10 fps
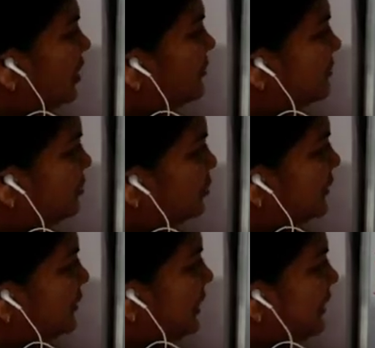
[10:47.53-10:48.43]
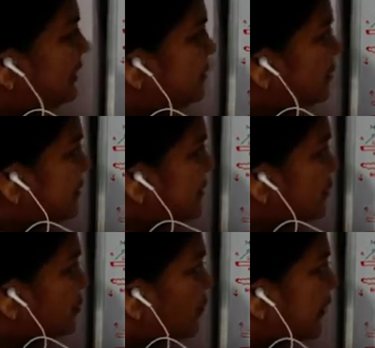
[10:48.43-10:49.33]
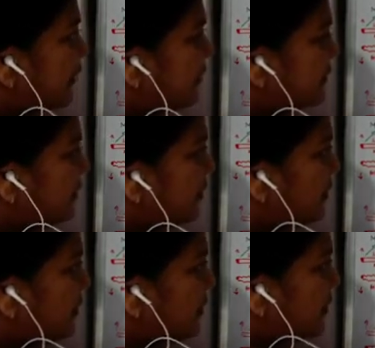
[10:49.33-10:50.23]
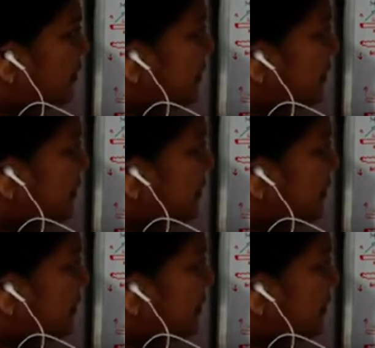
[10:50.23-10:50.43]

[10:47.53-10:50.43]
have a situation like this. So, this is one uh,